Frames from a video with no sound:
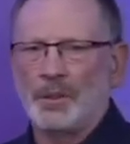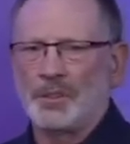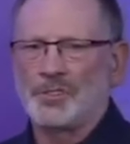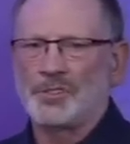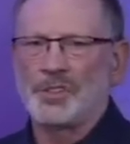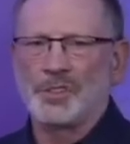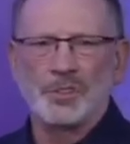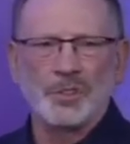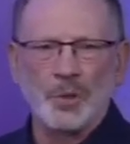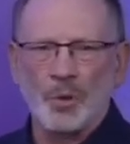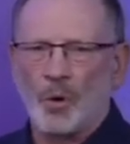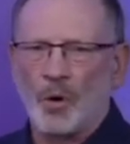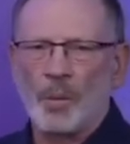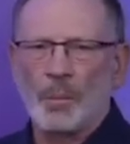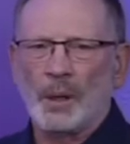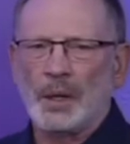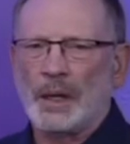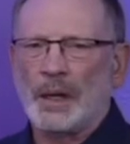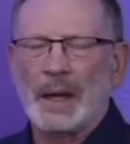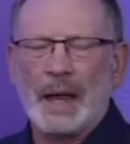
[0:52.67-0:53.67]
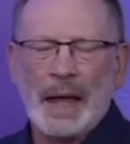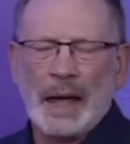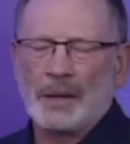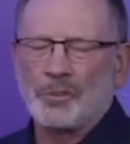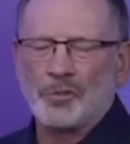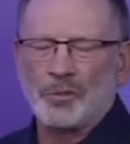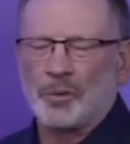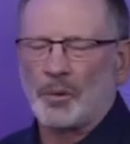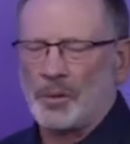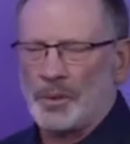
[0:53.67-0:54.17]
It's just normal and
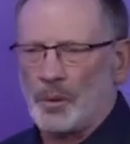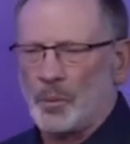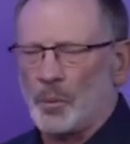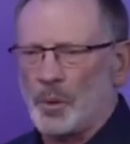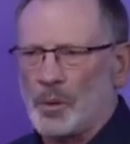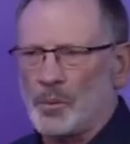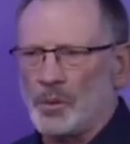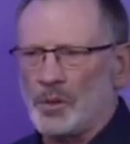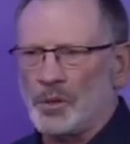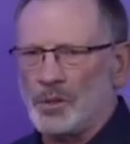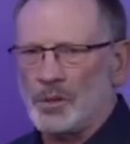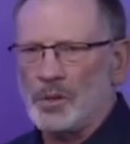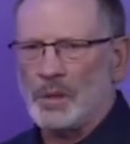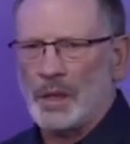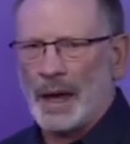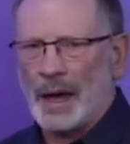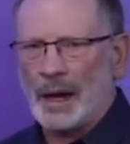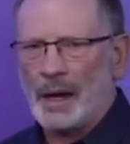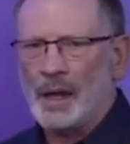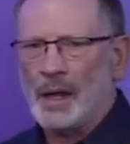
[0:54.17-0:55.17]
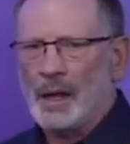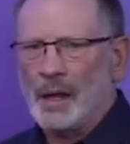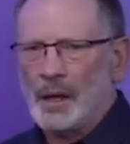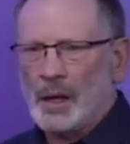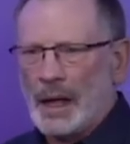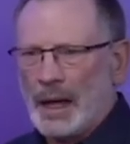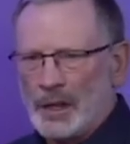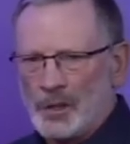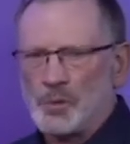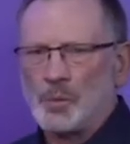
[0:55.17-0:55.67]
natural that we would do that
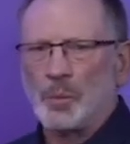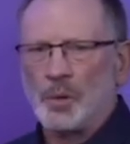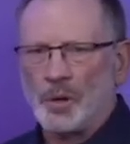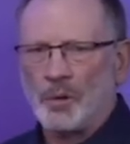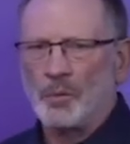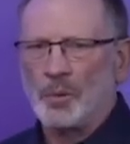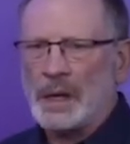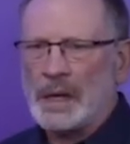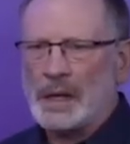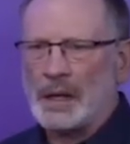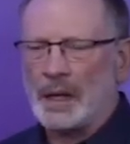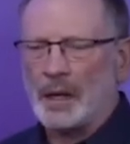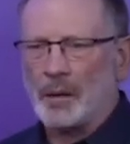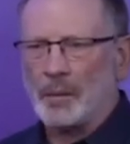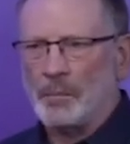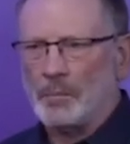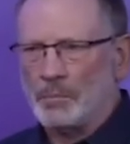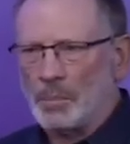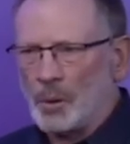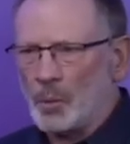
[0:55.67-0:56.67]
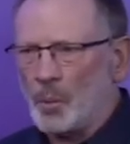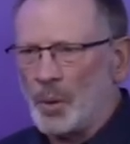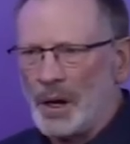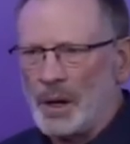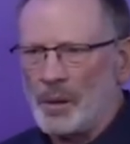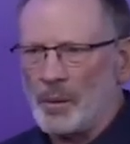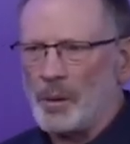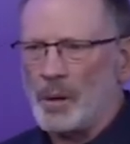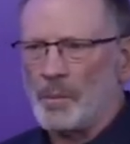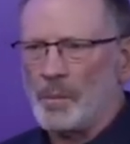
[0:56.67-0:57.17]
as we're reading. But
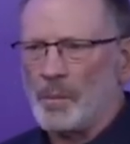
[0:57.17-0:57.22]
when,